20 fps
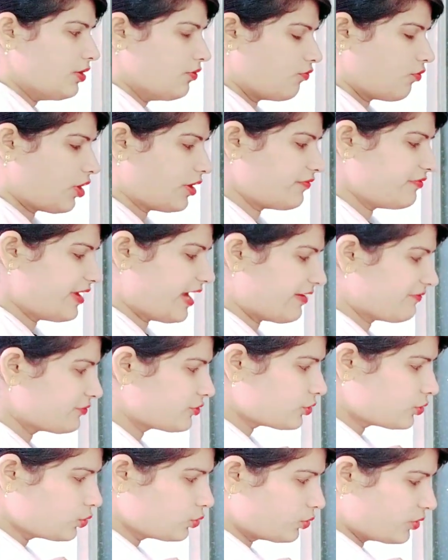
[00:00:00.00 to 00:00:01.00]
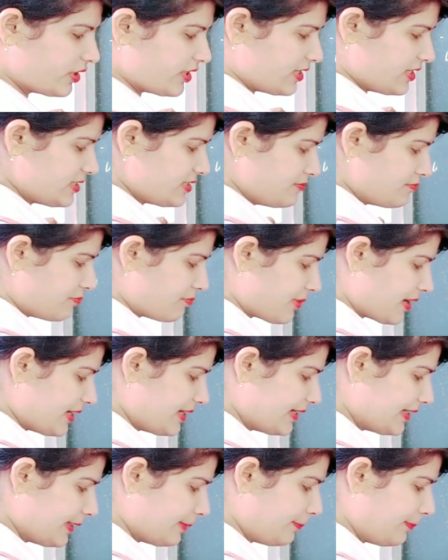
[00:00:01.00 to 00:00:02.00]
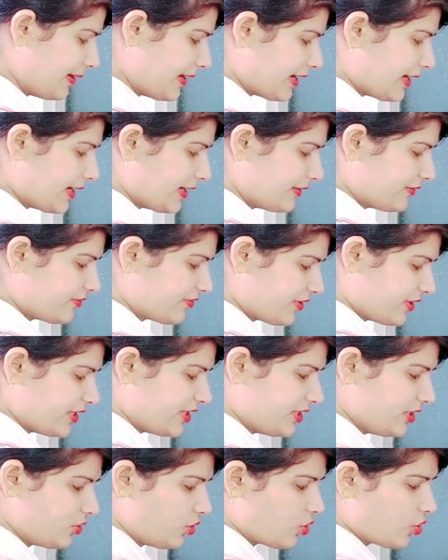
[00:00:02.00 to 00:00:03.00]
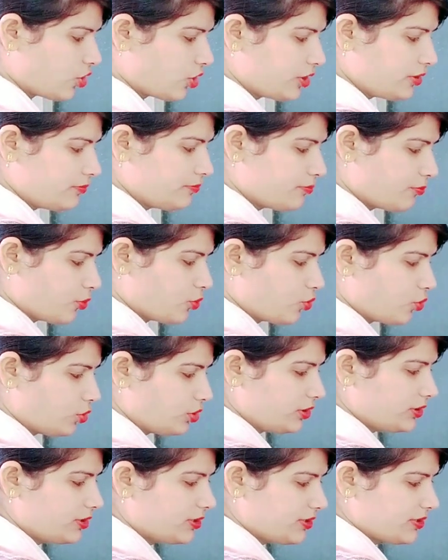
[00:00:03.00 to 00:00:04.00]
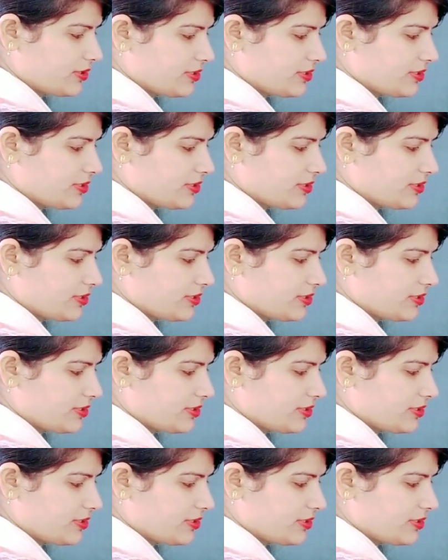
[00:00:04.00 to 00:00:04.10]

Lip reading: What we have to do is multiply 3 on both